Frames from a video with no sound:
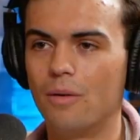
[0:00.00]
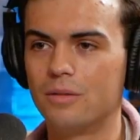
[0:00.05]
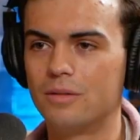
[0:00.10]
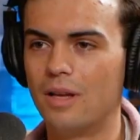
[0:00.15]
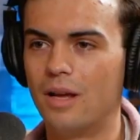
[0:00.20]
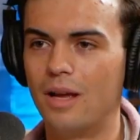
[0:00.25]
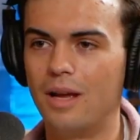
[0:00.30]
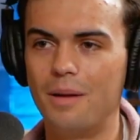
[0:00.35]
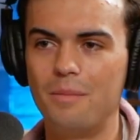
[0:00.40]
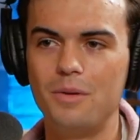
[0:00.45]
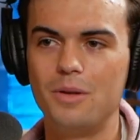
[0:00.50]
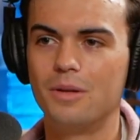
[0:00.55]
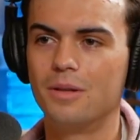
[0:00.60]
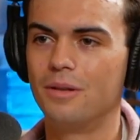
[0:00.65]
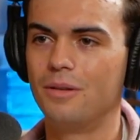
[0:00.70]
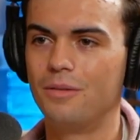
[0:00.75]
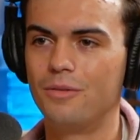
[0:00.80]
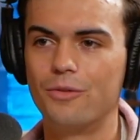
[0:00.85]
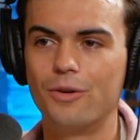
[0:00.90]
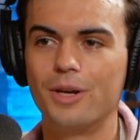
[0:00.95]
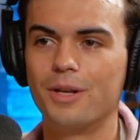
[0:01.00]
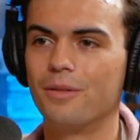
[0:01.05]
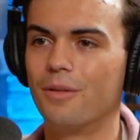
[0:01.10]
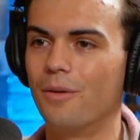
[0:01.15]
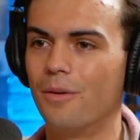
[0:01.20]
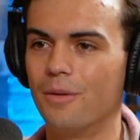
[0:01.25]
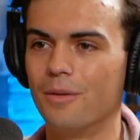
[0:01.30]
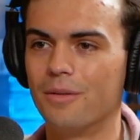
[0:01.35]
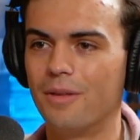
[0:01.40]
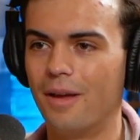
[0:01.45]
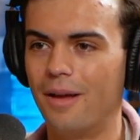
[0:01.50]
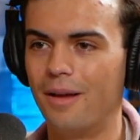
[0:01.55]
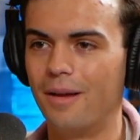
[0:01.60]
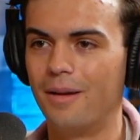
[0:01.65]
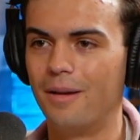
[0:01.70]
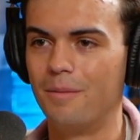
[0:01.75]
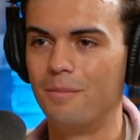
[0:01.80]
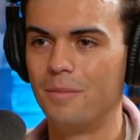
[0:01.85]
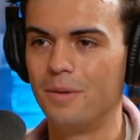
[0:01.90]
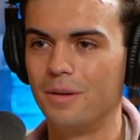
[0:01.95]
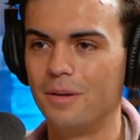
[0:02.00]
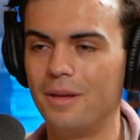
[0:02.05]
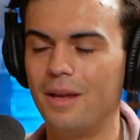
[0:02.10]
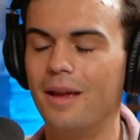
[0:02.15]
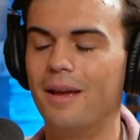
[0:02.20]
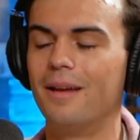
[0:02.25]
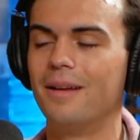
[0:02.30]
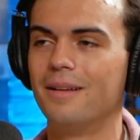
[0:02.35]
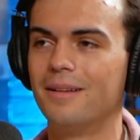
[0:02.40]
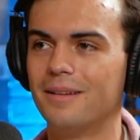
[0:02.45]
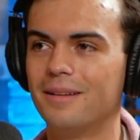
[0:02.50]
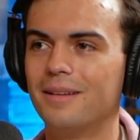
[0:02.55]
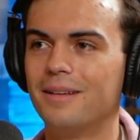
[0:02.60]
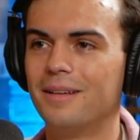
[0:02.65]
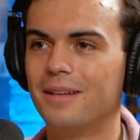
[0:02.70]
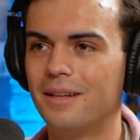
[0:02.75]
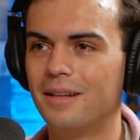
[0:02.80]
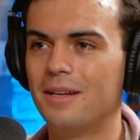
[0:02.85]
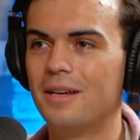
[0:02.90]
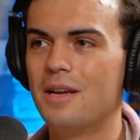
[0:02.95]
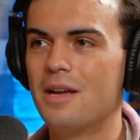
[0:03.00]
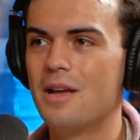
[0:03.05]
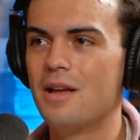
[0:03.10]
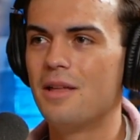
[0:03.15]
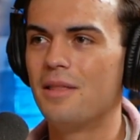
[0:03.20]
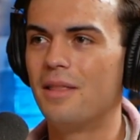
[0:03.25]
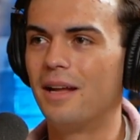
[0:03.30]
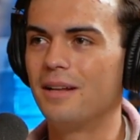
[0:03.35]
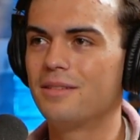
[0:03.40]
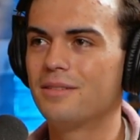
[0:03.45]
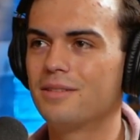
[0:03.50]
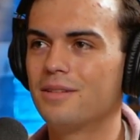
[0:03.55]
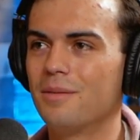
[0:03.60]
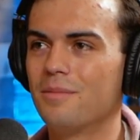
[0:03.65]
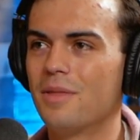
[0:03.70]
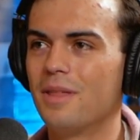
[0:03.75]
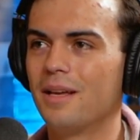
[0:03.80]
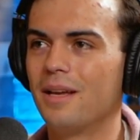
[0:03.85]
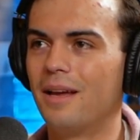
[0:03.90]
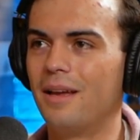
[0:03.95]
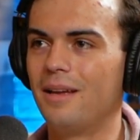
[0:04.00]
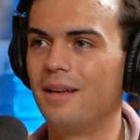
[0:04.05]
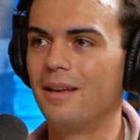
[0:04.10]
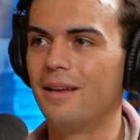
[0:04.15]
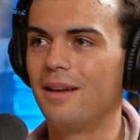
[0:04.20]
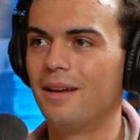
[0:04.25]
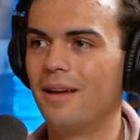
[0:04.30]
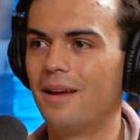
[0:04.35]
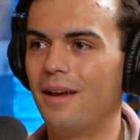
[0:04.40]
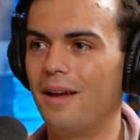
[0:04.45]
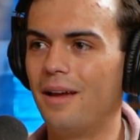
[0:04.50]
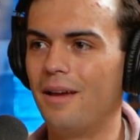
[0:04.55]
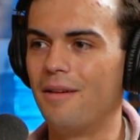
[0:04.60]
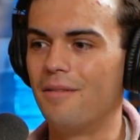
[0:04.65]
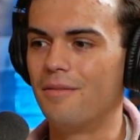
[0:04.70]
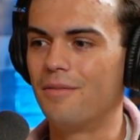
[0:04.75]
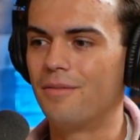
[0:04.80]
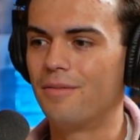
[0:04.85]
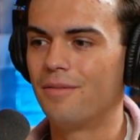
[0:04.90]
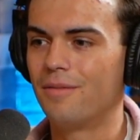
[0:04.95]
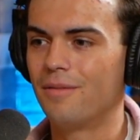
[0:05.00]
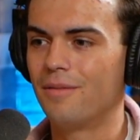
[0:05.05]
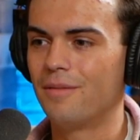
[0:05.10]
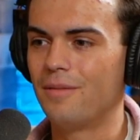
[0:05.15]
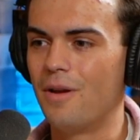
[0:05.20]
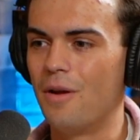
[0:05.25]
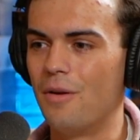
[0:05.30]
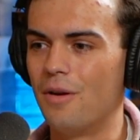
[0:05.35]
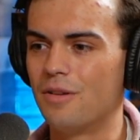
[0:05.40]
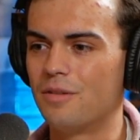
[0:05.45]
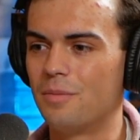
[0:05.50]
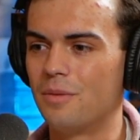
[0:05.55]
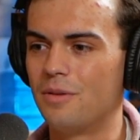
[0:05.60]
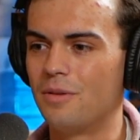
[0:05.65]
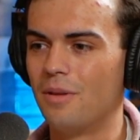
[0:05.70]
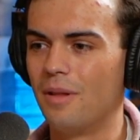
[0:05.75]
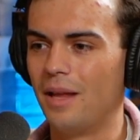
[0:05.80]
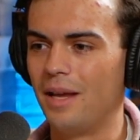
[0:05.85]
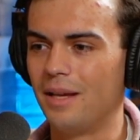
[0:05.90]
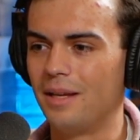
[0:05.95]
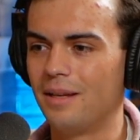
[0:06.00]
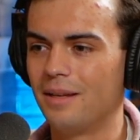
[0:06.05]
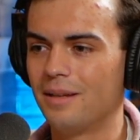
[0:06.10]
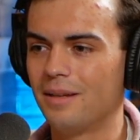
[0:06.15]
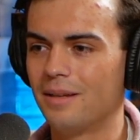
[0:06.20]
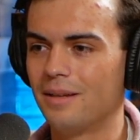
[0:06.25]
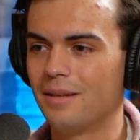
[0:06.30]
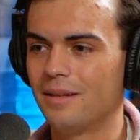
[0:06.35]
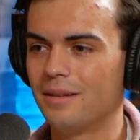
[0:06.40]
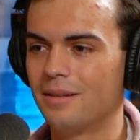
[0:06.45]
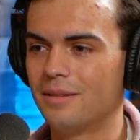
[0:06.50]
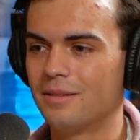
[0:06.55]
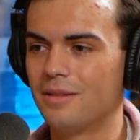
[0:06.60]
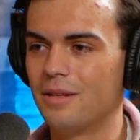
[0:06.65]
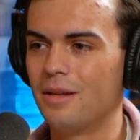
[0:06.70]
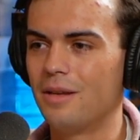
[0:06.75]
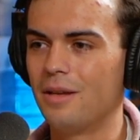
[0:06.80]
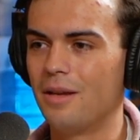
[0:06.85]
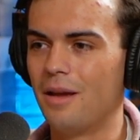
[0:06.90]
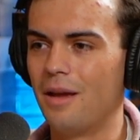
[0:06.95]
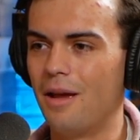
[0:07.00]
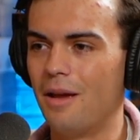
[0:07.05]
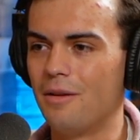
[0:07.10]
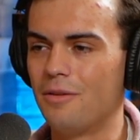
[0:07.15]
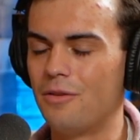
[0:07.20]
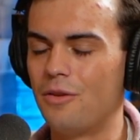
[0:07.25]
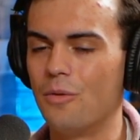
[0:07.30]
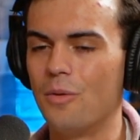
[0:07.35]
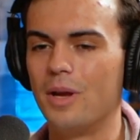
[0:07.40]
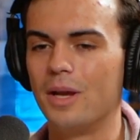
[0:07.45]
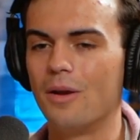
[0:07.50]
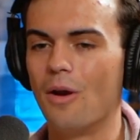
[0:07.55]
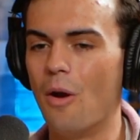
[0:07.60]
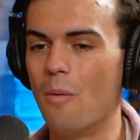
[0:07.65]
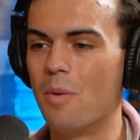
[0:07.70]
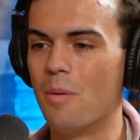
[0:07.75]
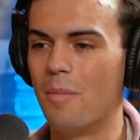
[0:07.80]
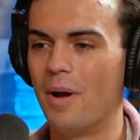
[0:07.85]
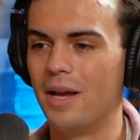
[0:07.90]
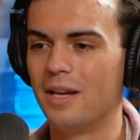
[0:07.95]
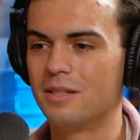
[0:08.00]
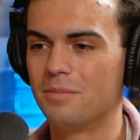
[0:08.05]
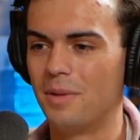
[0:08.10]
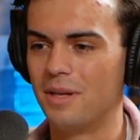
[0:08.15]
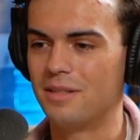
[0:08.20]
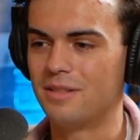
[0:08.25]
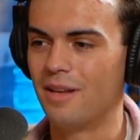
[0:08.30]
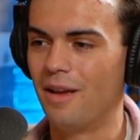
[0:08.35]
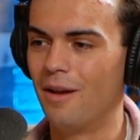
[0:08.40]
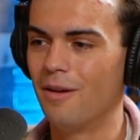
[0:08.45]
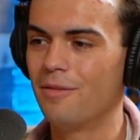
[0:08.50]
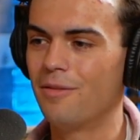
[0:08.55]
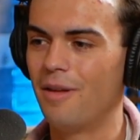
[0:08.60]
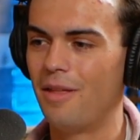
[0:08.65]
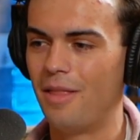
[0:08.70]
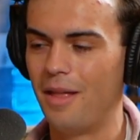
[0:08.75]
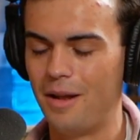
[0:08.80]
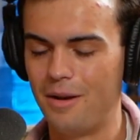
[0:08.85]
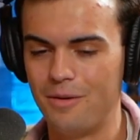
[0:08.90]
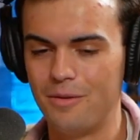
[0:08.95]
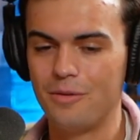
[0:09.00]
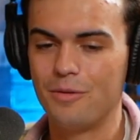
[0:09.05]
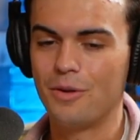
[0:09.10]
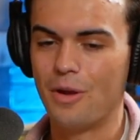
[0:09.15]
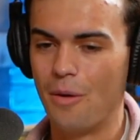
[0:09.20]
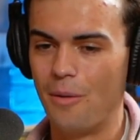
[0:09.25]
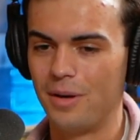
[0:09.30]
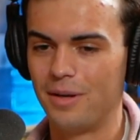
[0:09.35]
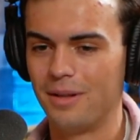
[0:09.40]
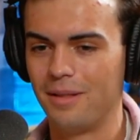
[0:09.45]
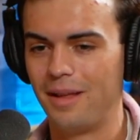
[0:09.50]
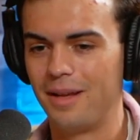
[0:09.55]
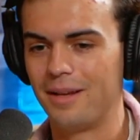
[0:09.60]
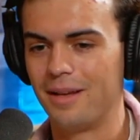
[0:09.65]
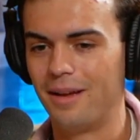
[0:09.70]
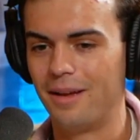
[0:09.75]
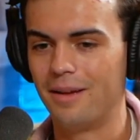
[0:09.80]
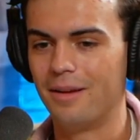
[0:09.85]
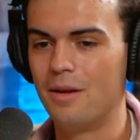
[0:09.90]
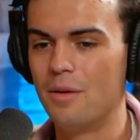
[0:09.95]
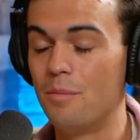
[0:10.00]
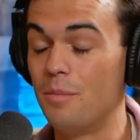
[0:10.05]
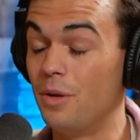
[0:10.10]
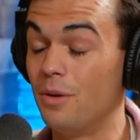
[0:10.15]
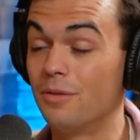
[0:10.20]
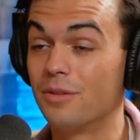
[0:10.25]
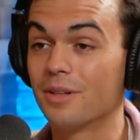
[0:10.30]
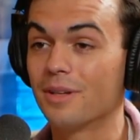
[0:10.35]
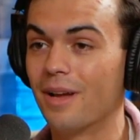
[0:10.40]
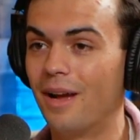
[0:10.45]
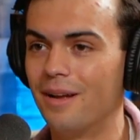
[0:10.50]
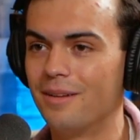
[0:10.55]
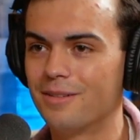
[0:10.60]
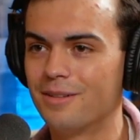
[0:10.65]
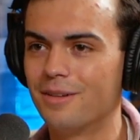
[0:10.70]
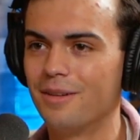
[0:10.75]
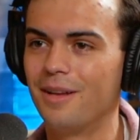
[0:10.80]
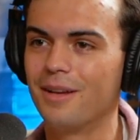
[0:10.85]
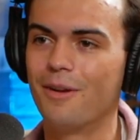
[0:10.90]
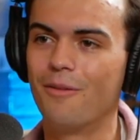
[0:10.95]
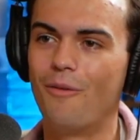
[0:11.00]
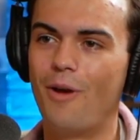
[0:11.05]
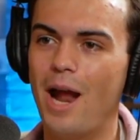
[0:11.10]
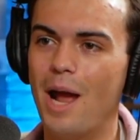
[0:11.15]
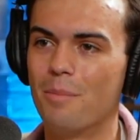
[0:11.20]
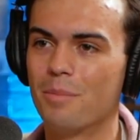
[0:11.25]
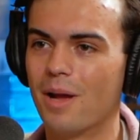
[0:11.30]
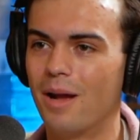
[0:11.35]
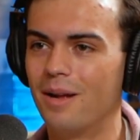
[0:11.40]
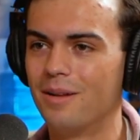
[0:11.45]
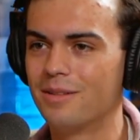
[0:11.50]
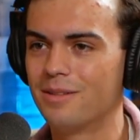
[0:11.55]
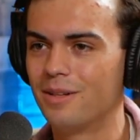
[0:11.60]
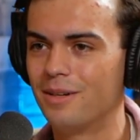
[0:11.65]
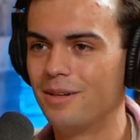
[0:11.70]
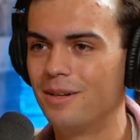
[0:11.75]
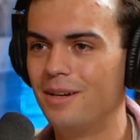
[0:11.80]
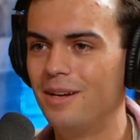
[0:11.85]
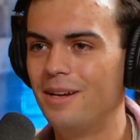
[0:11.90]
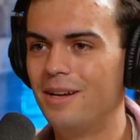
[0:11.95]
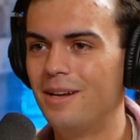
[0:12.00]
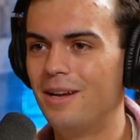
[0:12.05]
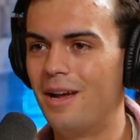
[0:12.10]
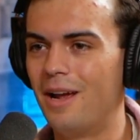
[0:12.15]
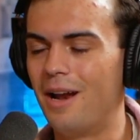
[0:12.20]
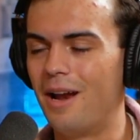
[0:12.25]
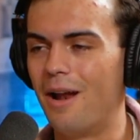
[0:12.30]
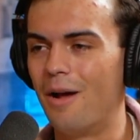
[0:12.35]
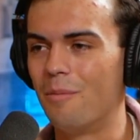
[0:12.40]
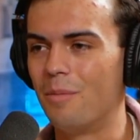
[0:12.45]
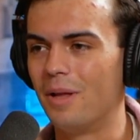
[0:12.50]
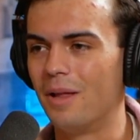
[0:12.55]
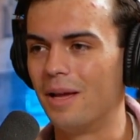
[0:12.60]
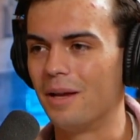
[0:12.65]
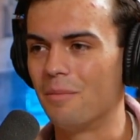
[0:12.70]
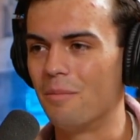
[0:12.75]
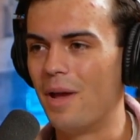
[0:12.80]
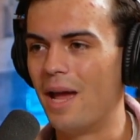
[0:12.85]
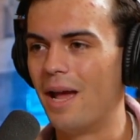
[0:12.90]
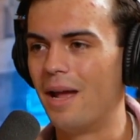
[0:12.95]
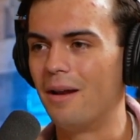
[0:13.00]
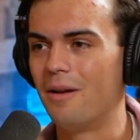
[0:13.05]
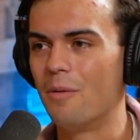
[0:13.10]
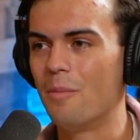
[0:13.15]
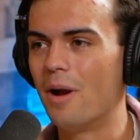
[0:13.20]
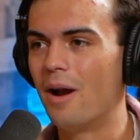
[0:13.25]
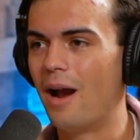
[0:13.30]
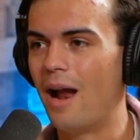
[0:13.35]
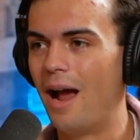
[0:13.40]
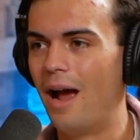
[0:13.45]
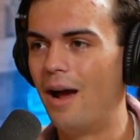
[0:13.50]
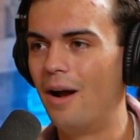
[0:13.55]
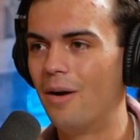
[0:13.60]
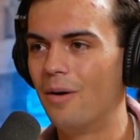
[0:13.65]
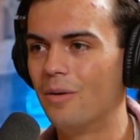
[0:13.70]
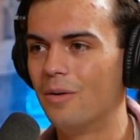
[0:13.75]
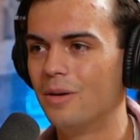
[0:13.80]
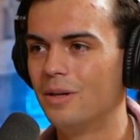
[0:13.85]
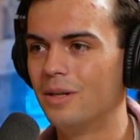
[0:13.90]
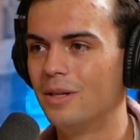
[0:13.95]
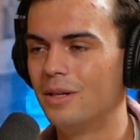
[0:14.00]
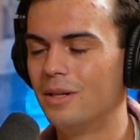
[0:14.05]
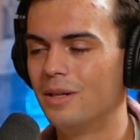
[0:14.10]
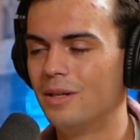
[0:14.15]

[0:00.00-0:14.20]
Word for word: the whole time. You can drink the whole time. Yeah, yeah. that's something I I've noticed, but like doing open mics myself and then going to like a music concert, like a rap concert, and I'll be like, man, no matter how